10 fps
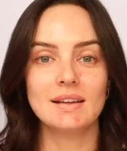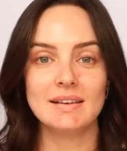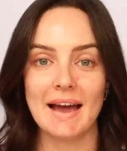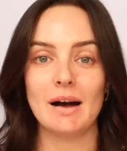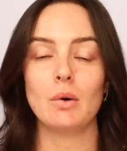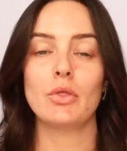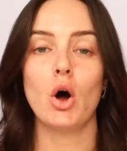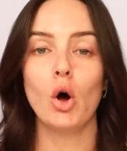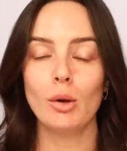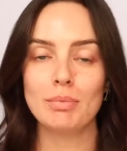Now, the
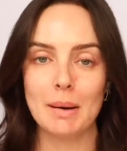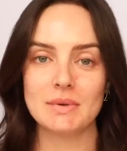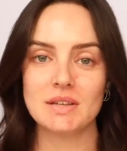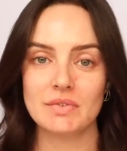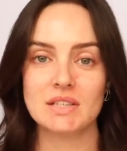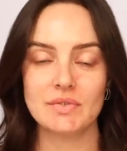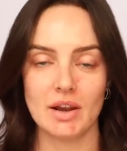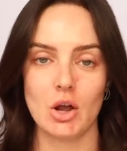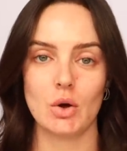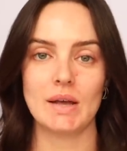whole premise of this
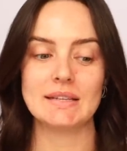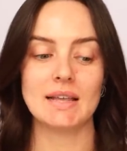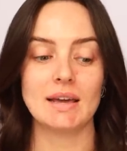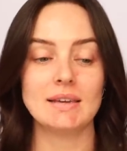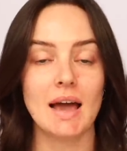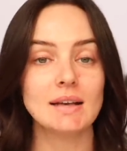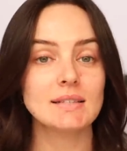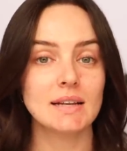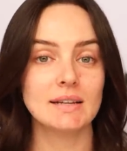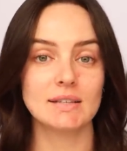video is that
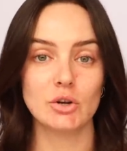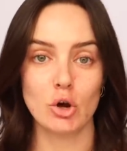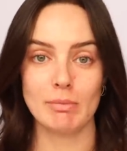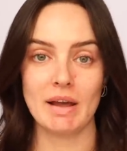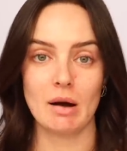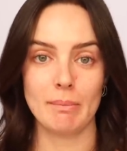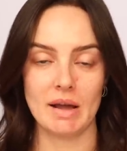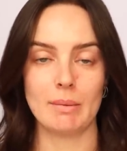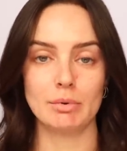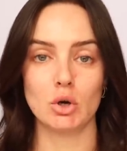yes, it is a no makeup
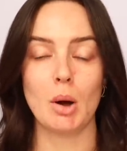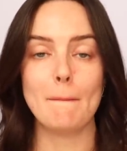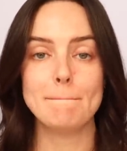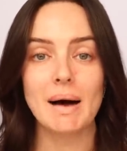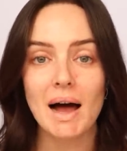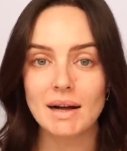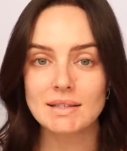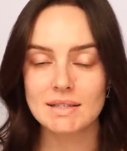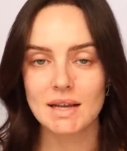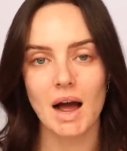makeup look,
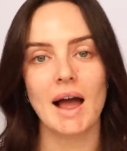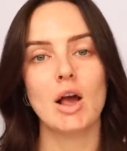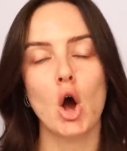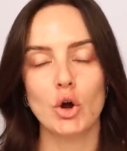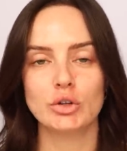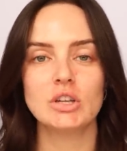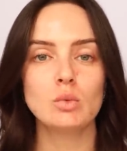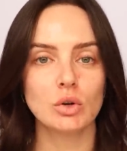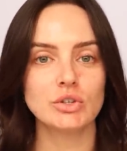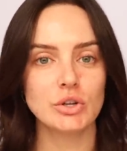but I only
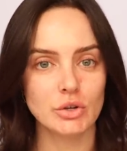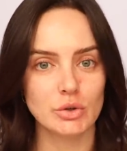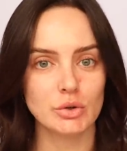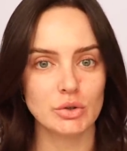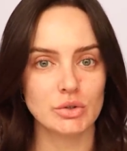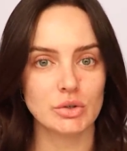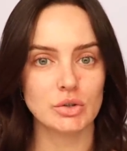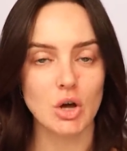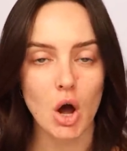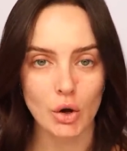want to use
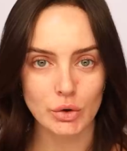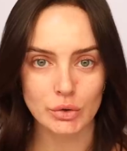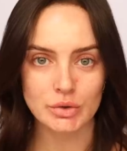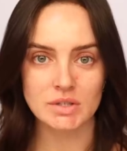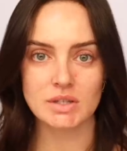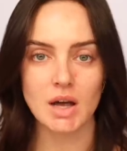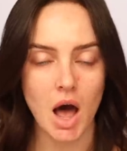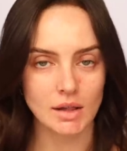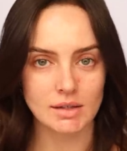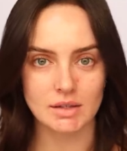tones,
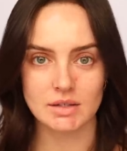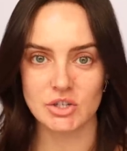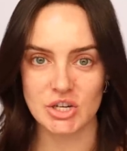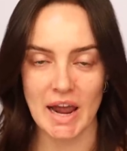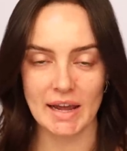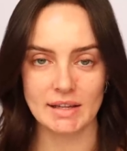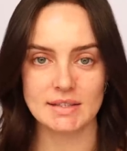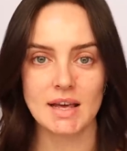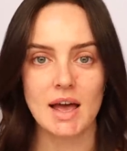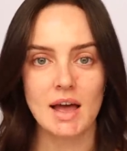colors, shades